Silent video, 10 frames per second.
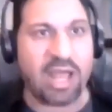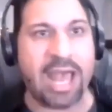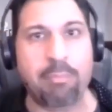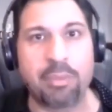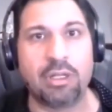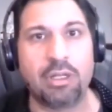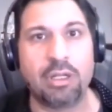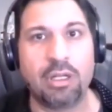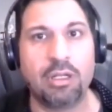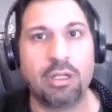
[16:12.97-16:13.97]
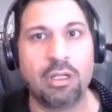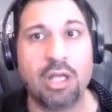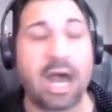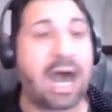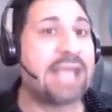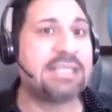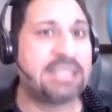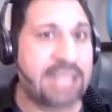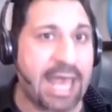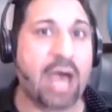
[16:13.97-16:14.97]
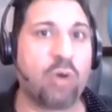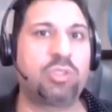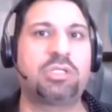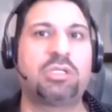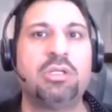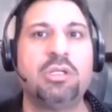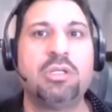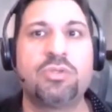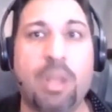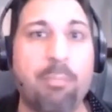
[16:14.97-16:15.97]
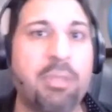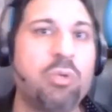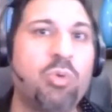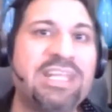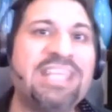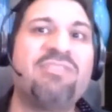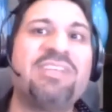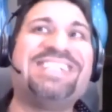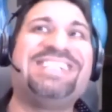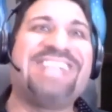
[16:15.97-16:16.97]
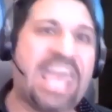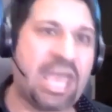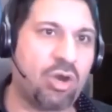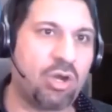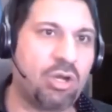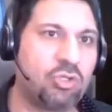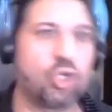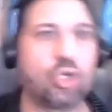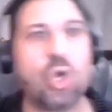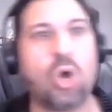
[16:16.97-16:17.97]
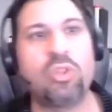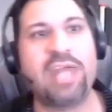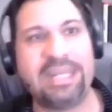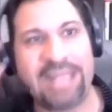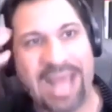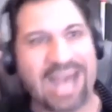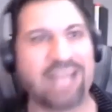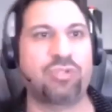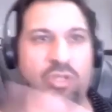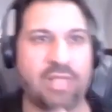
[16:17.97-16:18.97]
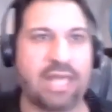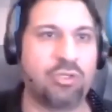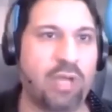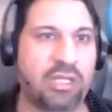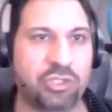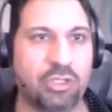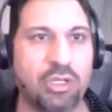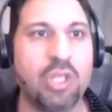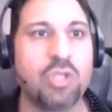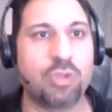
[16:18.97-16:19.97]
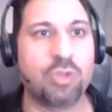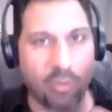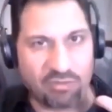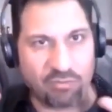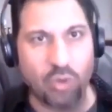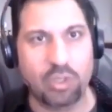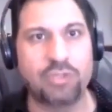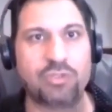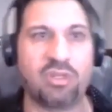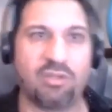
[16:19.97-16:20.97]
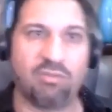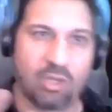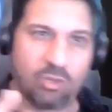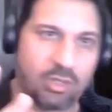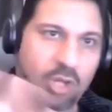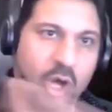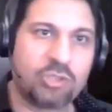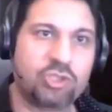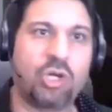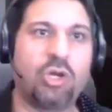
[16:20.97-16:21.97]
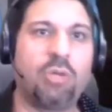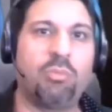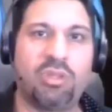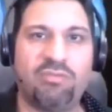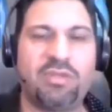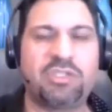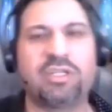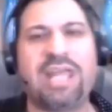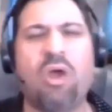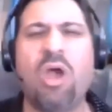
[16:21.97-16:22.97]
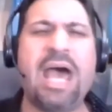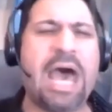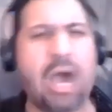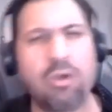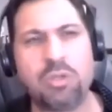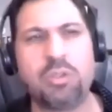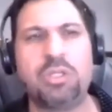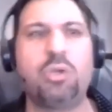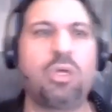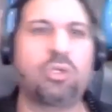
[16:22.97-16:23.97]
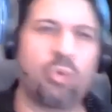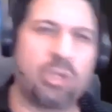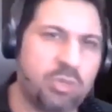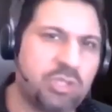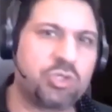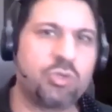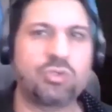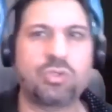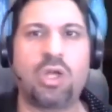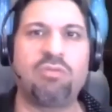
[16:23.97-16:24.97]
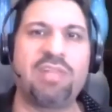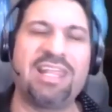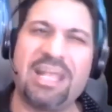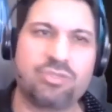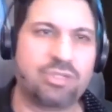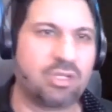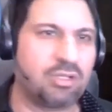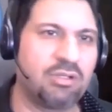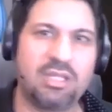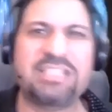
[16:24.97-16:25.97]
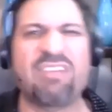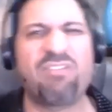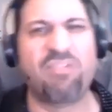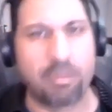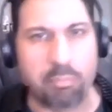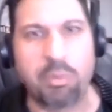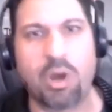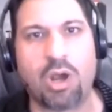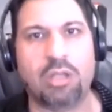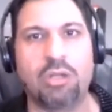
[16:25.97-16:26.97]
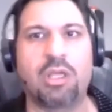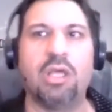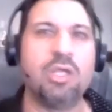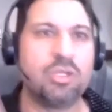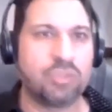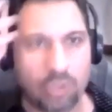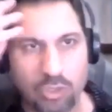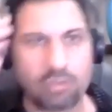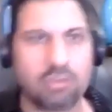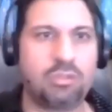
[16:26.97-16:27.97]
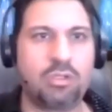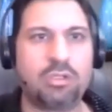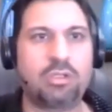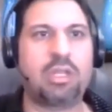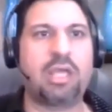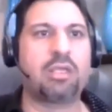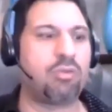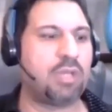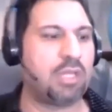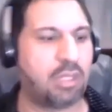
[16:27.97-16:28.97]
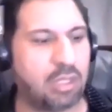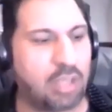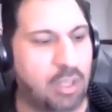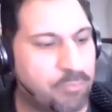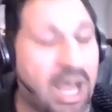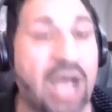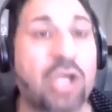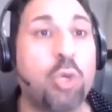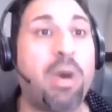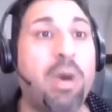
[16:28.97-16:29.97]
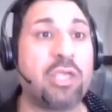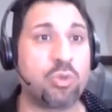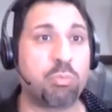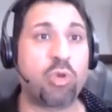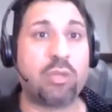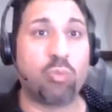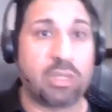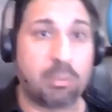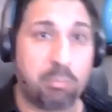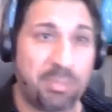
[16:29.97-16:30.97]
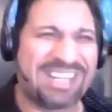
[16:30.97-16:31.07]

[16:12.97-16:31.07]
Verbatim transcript: never happened. I doubt somebody would even dare to go that hassle, that direction. So we want to focus on the on the long term, on the vision now. How do we do it? What do we choose? All of that. That's a that's the fun part. Okay. So don't don't like really occupy your brain with the